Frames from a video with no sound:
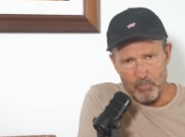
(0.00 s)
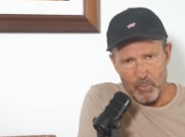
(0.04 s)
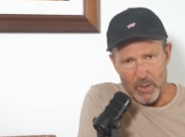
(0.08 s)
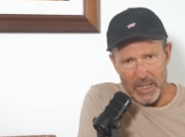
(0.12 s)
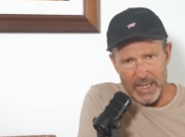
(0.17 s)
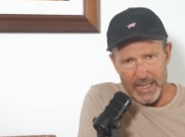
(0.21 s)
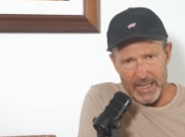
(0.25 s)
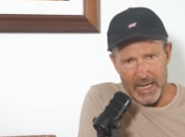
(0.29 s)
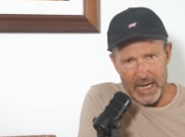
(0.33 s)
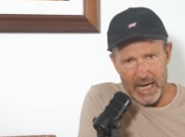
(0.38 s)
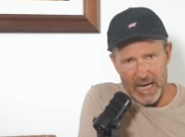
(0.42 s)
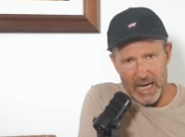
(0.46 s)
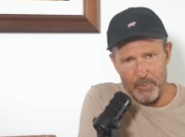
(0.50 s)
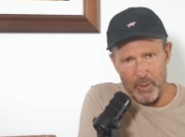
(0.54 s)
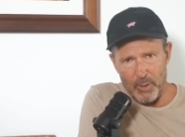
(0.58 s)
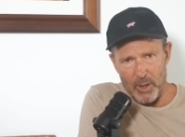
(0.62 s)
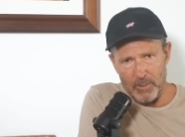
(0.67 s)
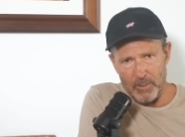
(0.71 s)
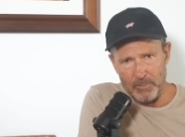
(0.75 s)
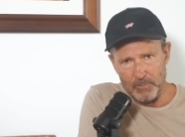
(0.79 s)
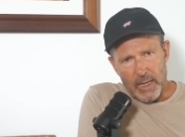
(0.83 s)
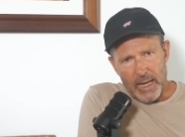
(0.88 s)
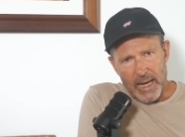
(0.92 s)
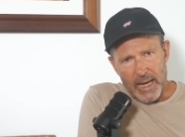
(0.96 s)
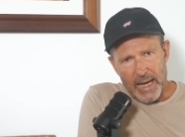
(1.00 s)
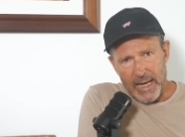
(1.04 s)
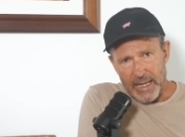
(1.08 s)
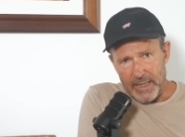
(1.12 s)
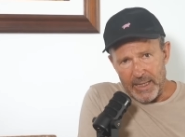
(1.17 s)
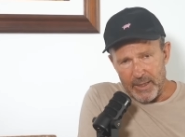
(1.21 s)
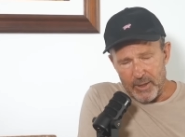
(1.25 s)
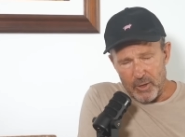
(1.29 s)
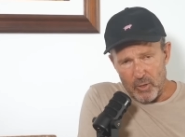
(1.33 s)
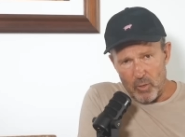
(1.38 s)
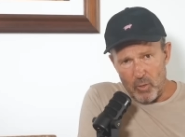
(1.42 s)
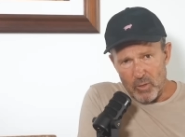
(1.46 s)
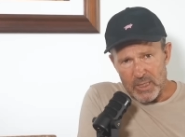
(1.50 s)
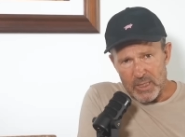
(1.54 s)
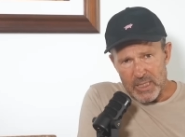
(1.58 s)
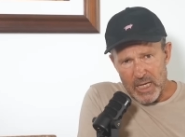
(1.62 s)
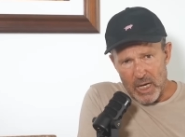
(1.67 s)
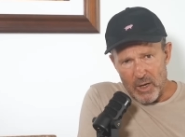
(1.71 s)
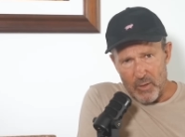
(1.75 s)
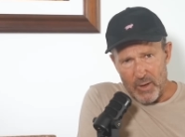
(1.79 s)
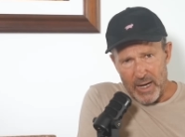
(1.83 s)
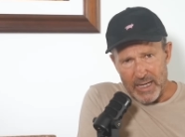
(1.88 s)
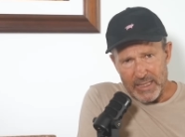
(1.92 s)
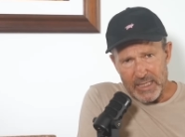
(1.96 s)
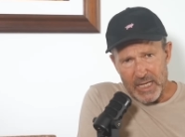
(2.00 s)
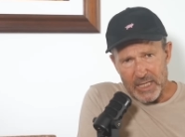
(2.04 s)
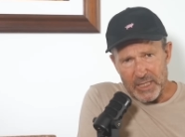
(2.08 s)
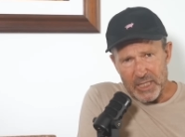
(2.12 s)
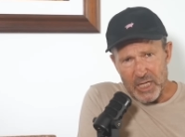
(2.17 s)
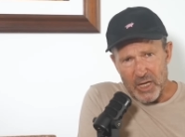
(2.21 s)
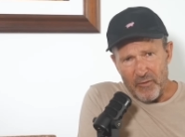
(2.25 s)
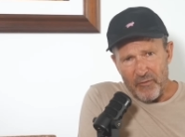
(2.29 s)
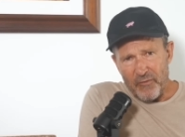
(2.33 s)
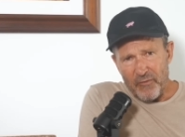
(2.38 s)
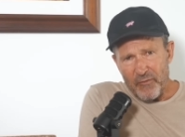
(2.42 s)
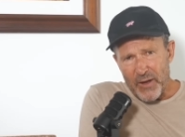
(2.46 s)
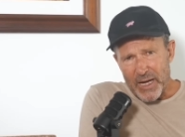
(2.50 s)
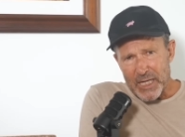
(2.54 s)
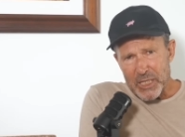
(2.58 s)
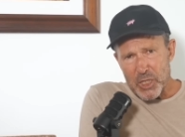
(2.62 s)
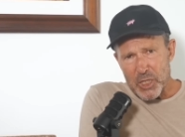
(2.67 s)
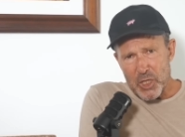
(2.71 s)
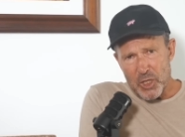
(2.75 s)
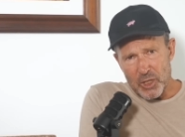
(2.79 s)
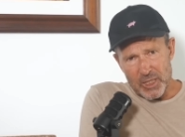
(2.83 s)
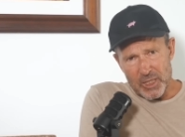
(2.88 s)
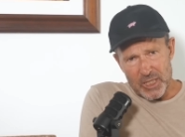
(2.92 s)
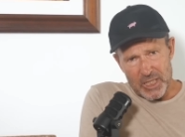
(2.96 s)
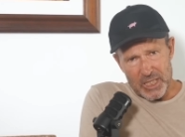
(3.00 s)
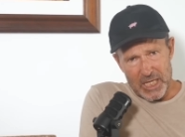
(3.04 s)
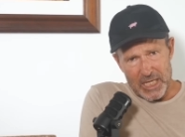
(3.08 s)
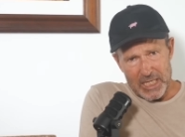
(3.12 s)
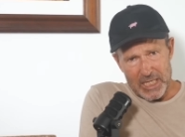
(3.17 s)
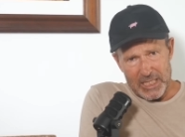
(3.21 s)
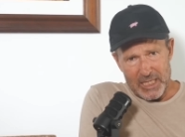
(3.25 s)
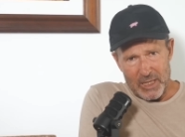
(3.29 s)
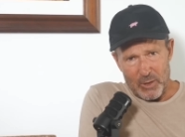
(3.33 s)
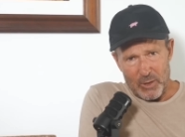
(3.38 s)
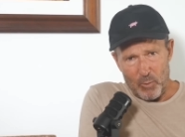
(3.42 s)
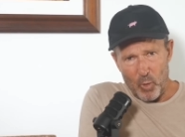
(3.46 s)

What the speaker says: in Canberra, and also as it's confession season,